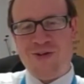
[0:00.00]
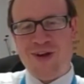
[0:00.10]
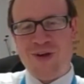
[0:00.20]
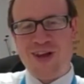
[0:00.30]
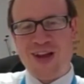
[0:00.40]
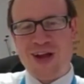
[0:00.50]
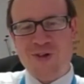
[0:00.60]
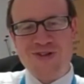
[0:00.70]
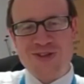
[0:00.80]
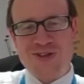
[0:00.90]
I feel like I
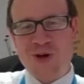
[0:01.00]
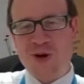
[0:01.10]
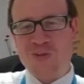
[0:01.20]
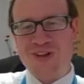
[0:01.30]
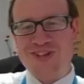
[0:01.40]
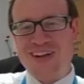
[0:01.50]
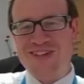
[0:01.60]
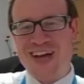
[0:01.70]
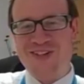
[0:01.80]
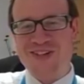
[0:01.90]
want to talk, but at the same
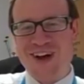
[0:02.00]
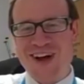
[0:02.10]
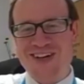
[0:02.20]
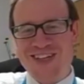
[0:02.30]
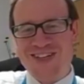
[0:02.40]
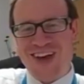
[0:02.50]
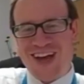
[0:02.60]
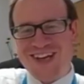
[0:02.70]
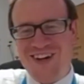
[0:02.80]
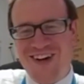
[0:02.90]
time, it's quite
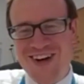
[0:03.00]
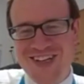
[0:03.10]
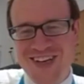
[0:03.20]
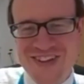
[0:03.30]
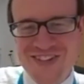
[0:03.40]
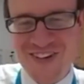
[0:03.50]
transfixing watching people